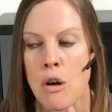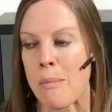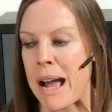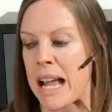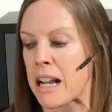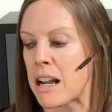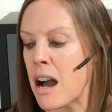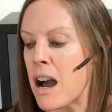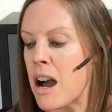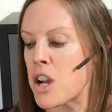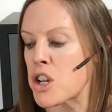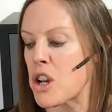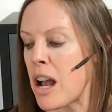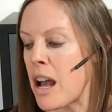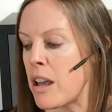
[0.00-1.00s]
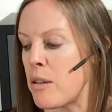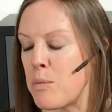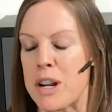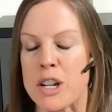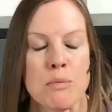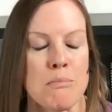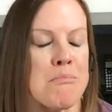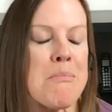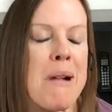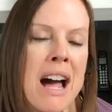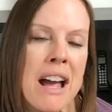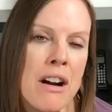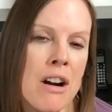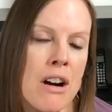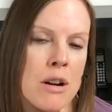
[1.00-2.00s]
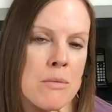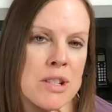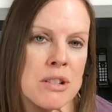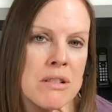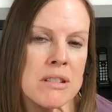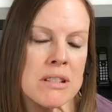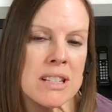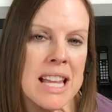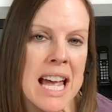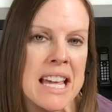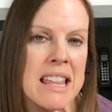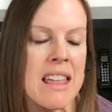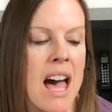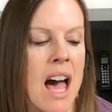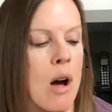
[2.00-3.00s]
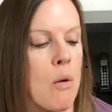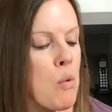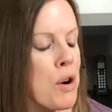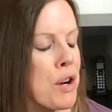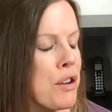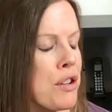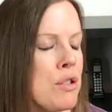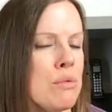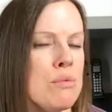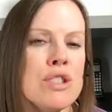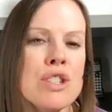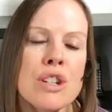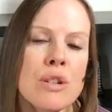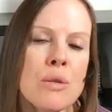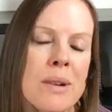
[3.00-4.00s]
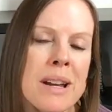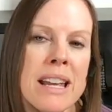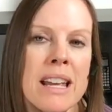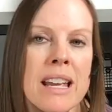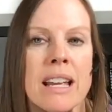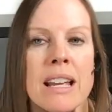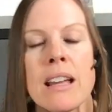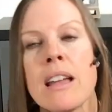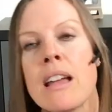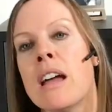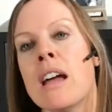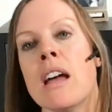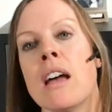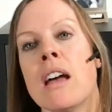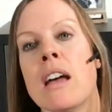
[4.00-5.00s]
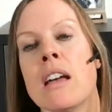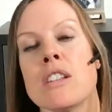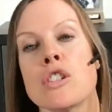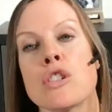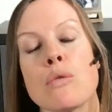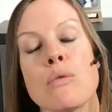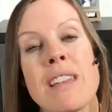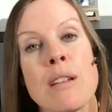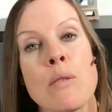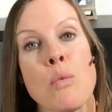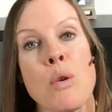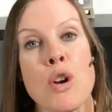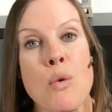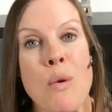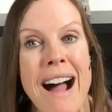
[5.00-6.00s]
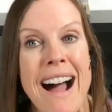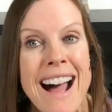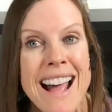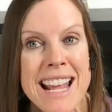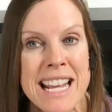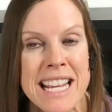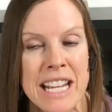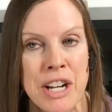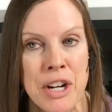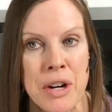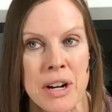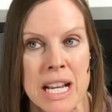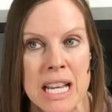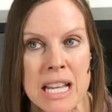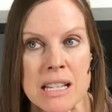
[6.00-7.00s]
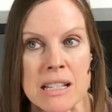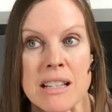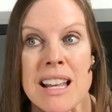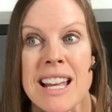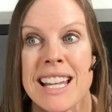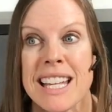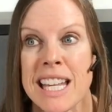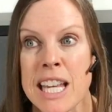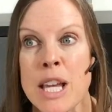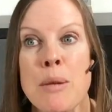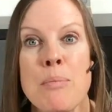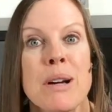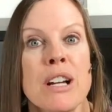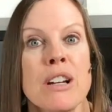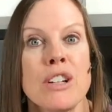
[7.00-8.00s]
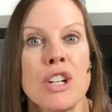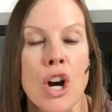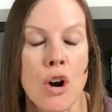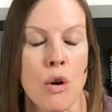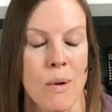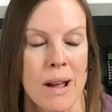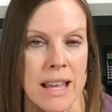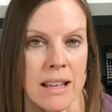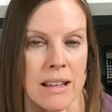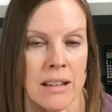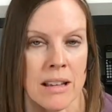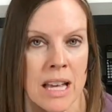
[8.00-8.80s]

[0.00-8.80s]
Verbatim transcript: Oh my gosh, I wish my arms looked like that. What are you doing? So then what do I hear is keep going.